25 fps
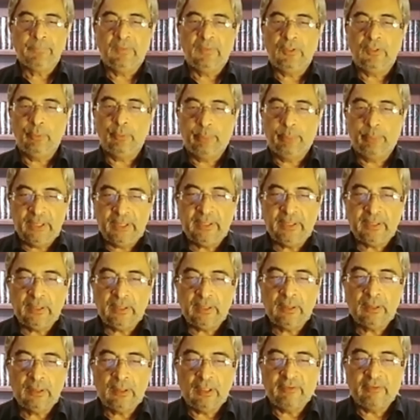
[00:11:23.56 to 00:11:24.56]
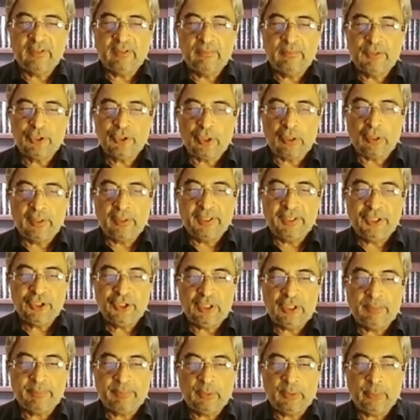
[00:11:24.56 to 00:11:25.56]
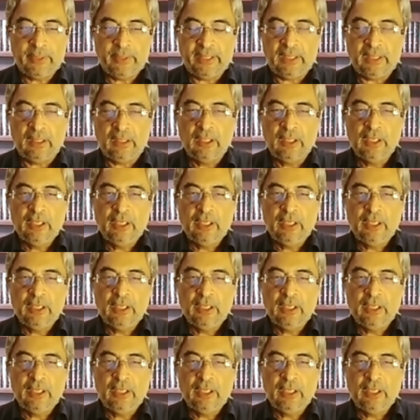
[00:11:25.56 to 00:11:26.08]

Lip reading: The opinion of the majority shall prevail,